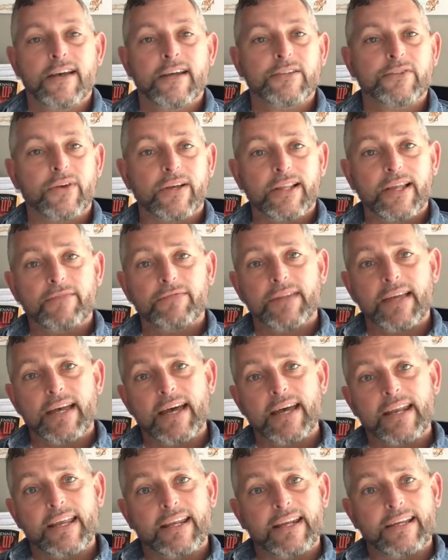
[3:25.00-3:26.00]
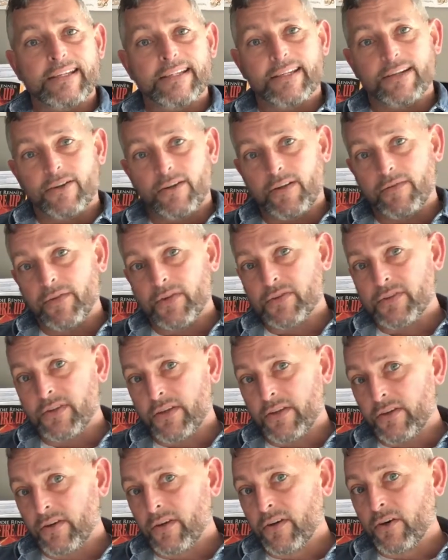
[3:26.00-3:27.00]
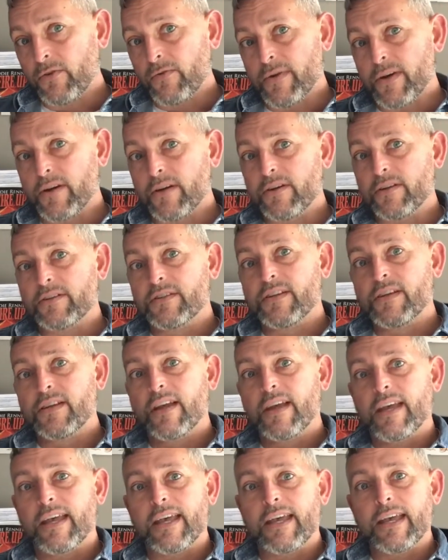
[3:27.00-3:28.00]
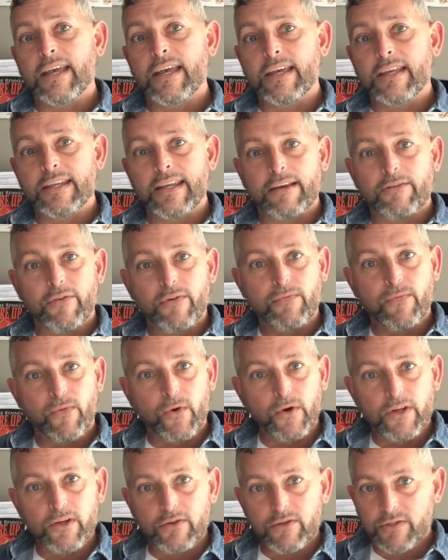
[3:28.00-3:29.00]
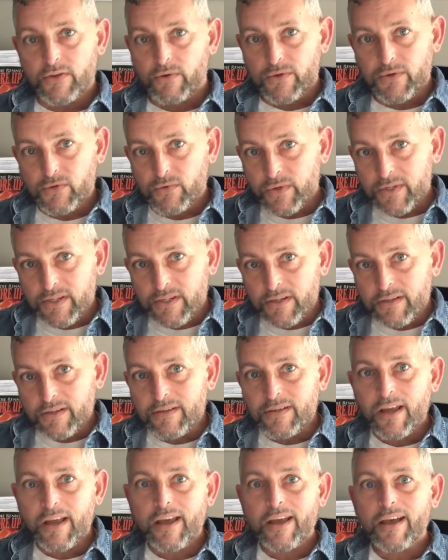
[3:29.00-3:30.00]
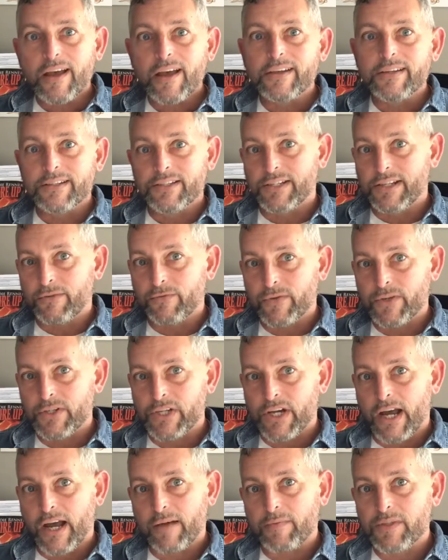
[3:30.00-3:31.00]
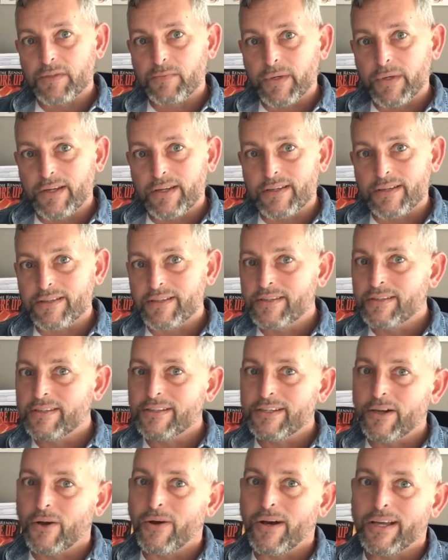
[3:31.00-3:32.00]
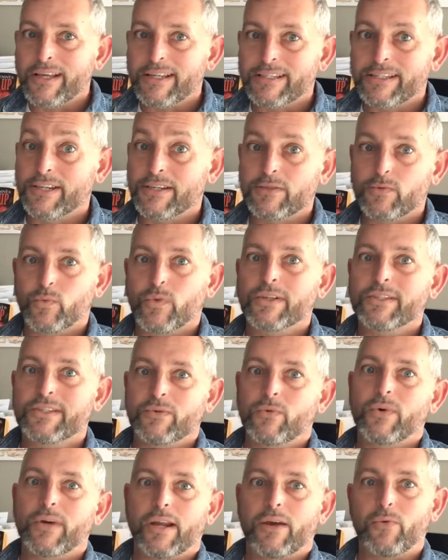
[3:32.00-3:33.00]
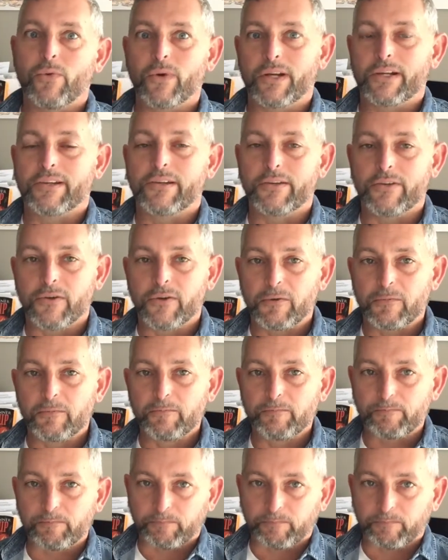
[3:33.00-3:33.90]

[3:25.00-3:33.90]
So I left that and I did all those other careers, and every 4 years I was switching different jobs because, it just wasn't what I wanted to do.